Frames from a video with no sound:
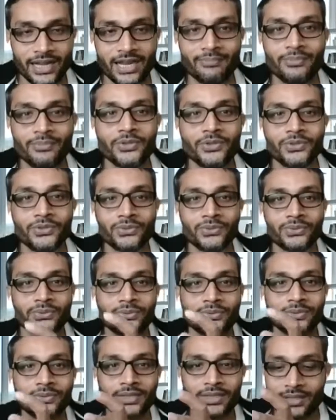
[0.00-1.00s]
help you
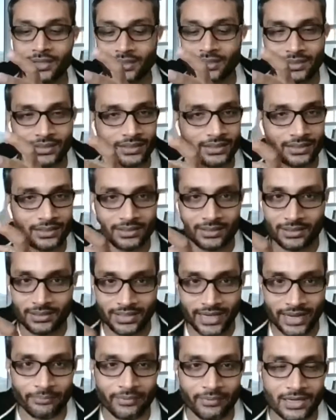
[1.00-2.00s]
to
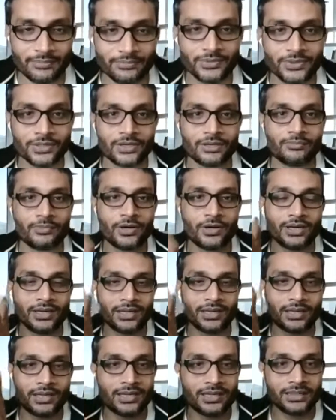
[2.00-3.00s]
develop your
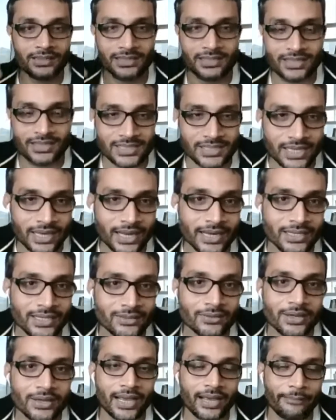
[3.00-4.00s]
product, design
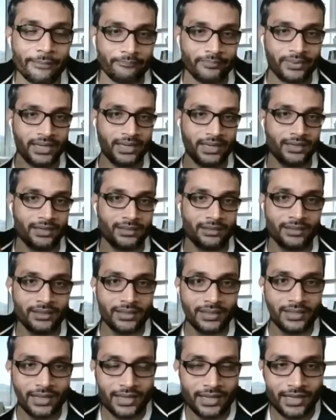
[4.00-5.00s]
your campaign,
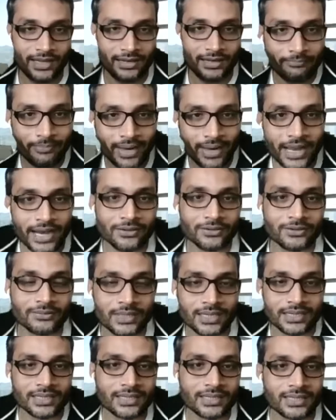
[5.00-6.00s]
and plan your
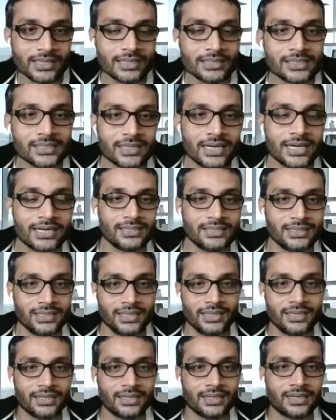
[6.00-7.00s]
marketing
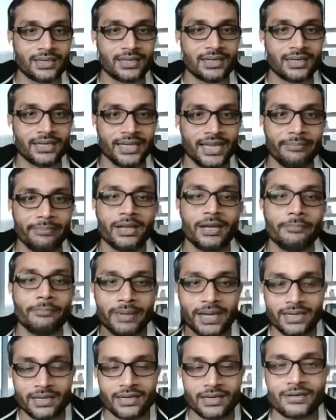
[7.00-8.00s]
strategy even
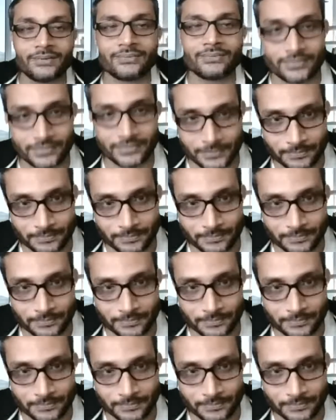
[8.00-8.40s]
better.